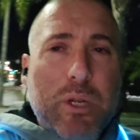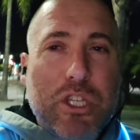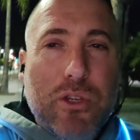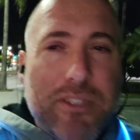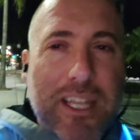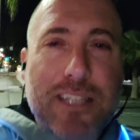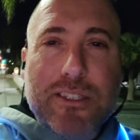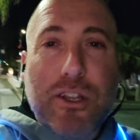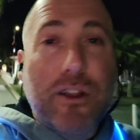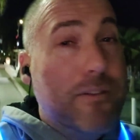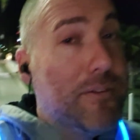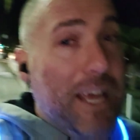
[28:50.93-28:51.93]
you would use that
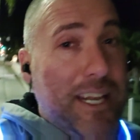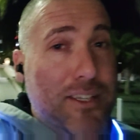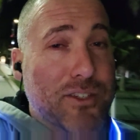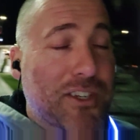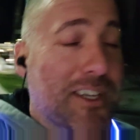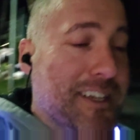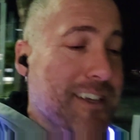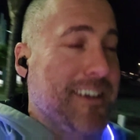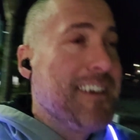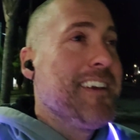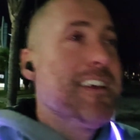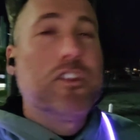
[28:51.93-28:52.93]
to your advantage.
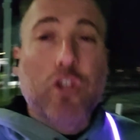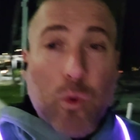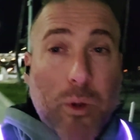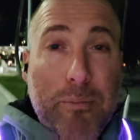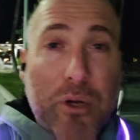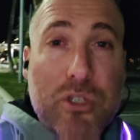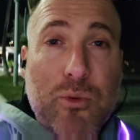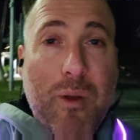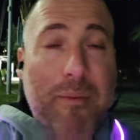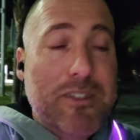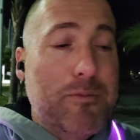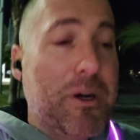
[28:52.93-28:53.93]
You would push
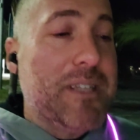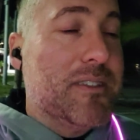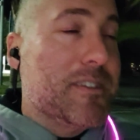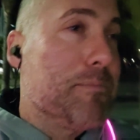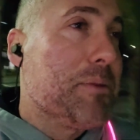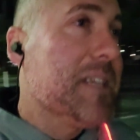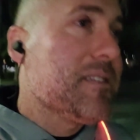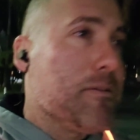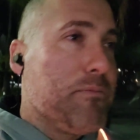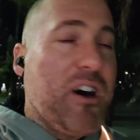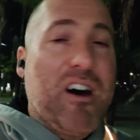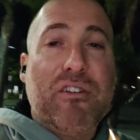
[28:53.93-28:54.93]
women's buttons and piss
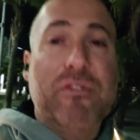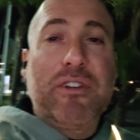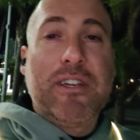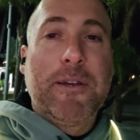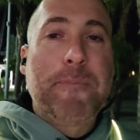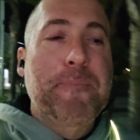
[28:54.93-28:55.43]
them off